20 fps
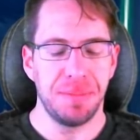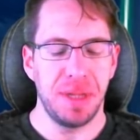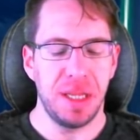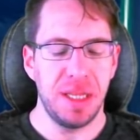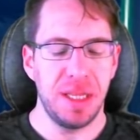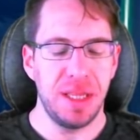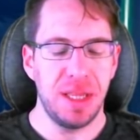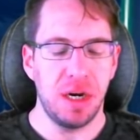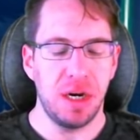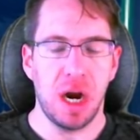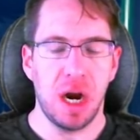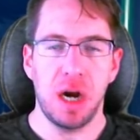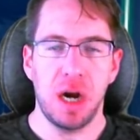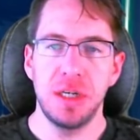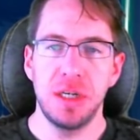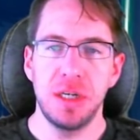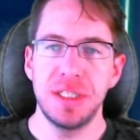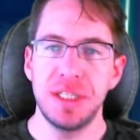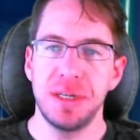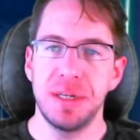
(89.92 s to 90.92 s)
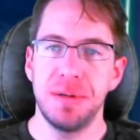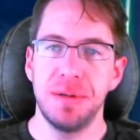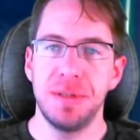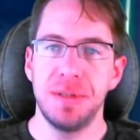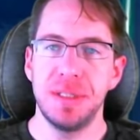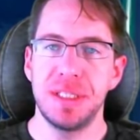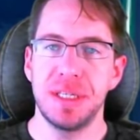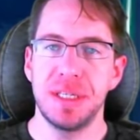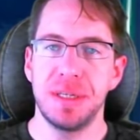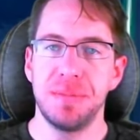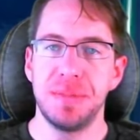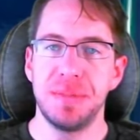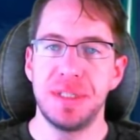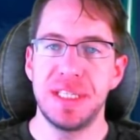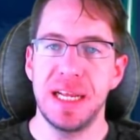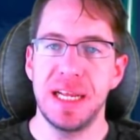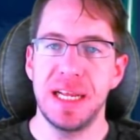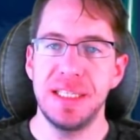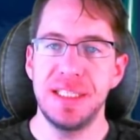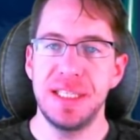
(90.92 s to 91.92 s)
There are some
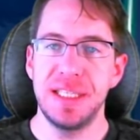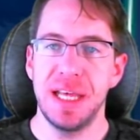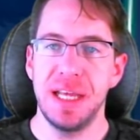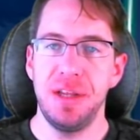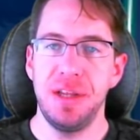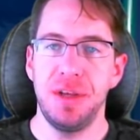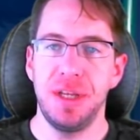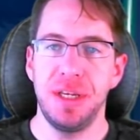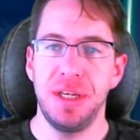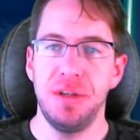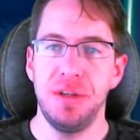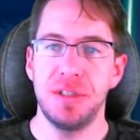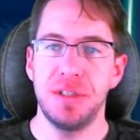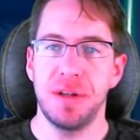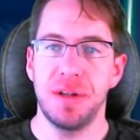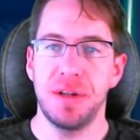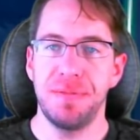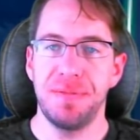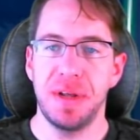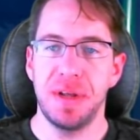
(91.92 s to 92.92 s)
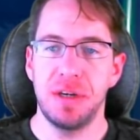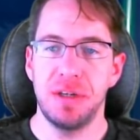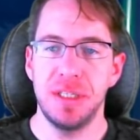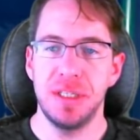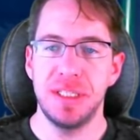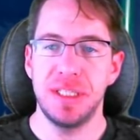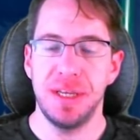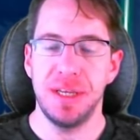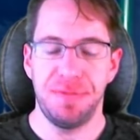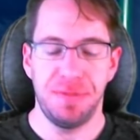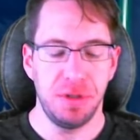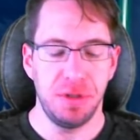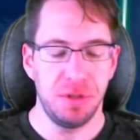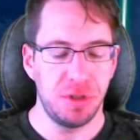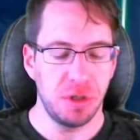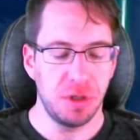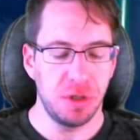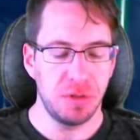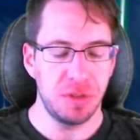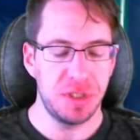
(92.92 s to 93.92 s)
sets that you can use on Fenris if you
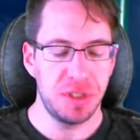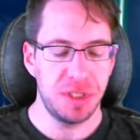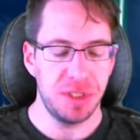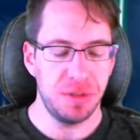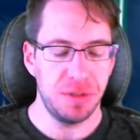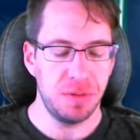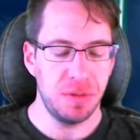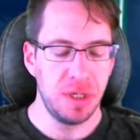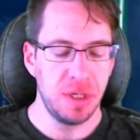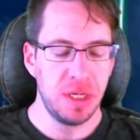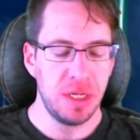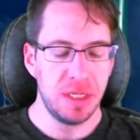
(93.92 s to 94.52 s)
chose to.